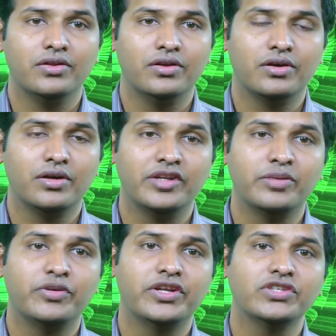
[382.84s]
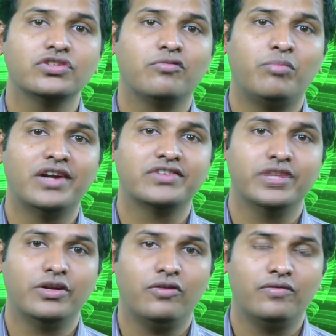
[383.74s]
the interpretation of parts
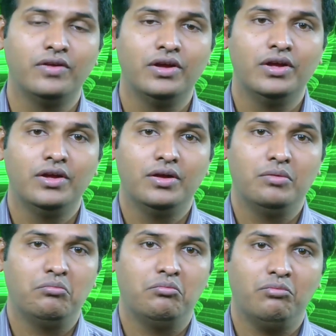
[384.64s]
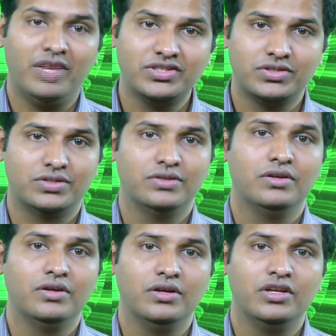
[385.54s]
thereof must
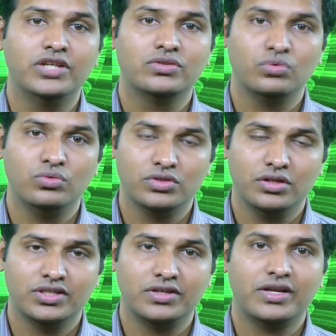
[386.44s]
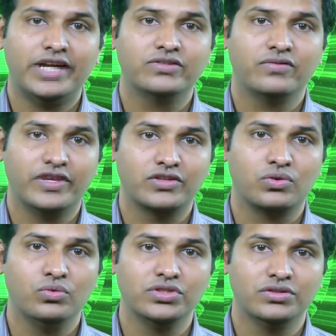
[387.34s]
lead to certain kinds of
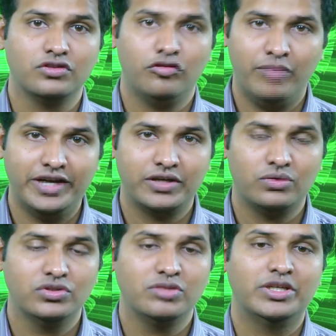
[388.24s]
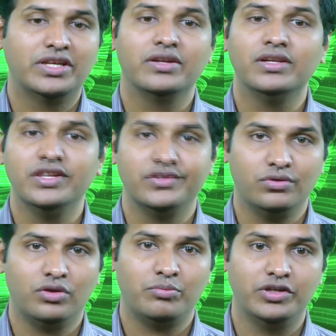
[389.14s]
exclusions of biotechnology material is
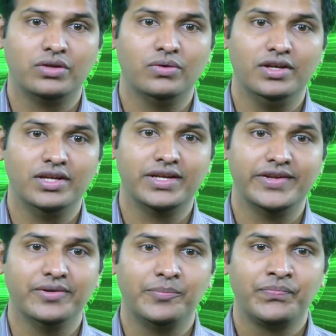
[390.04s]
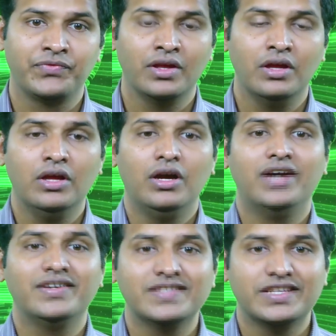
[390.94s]
not particularly clear.
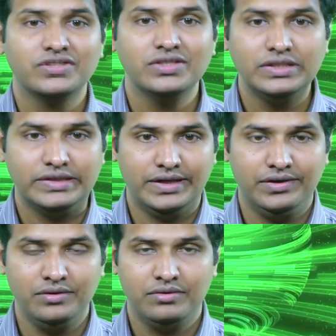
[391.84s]
Under section 10,